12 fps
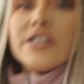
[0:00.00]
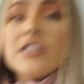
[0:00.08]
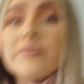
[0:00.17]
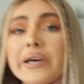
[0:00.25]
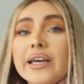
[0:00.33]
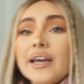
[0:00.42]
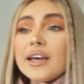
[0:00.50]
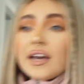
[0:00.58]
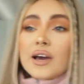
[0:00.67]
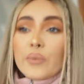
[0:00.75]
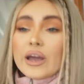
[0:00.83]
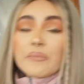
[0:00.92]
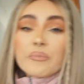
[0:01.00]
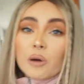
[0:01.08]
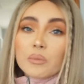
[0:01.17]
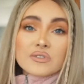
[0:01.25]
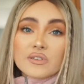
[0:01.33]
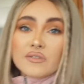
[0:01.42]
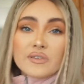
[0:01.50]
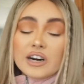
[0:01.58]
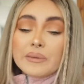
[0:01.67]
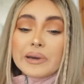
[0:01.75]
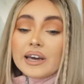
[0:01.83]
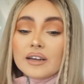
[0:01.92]
to be. We had problems from the very
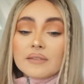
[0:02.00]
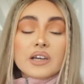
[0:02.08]
beginning.